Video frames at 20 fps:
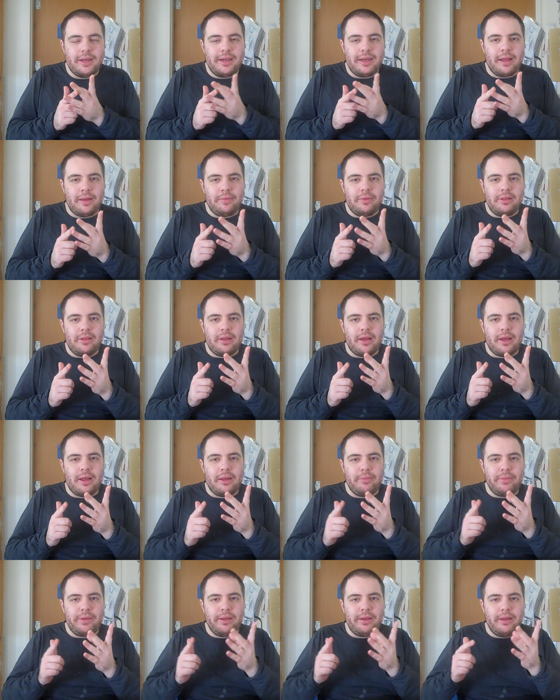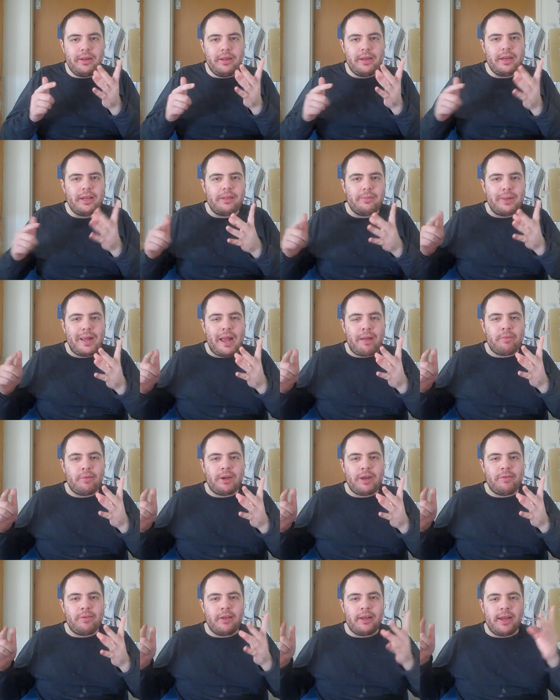You know I mean? I mean, you need to be happy with
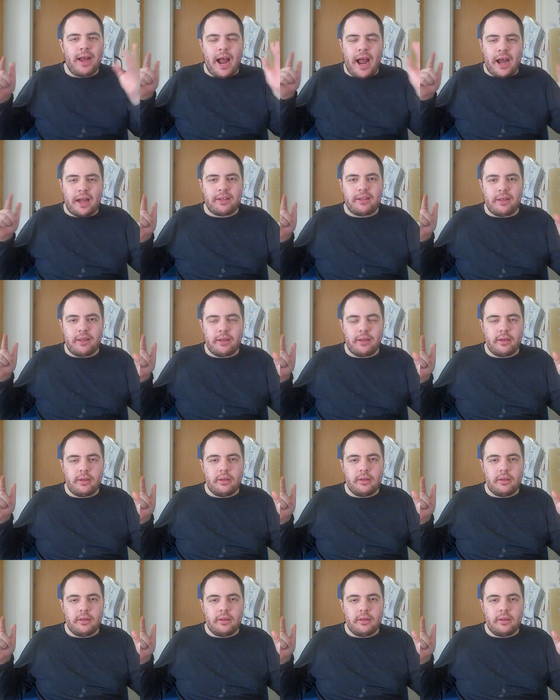whatever you got.